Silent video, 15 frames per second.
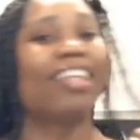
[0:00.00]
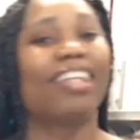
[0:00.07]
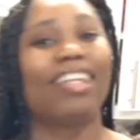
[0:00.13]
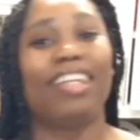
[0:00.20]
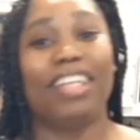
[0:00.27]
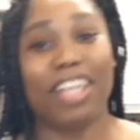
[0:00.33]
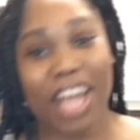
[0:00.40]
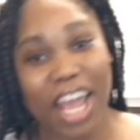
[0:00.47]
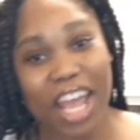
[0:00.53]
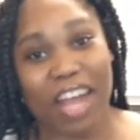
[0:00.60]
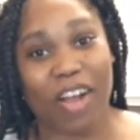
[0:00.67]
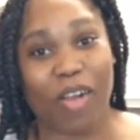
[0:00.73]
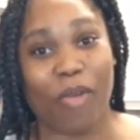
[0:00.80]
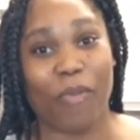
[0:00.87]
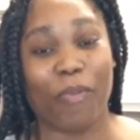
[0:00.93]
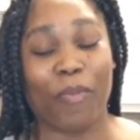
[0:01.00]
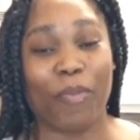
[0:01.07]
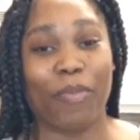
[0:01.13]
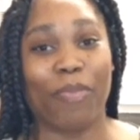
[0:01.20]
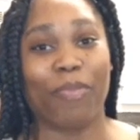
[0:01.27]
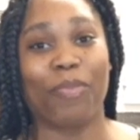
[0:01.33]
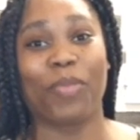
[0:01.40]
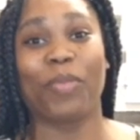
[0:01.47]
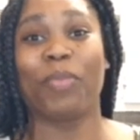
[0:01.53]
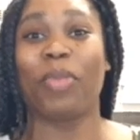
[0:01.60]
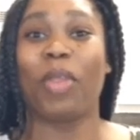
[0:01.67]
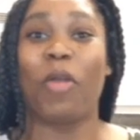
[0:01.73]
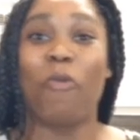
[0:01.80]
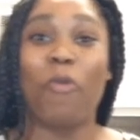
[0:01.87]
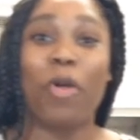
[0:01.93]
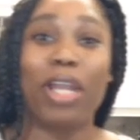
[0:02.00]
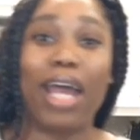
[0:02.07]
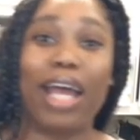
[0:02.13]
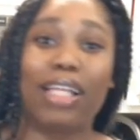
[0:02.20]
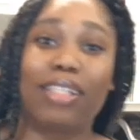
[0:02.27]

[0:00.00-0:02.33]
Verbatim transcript: Now, when I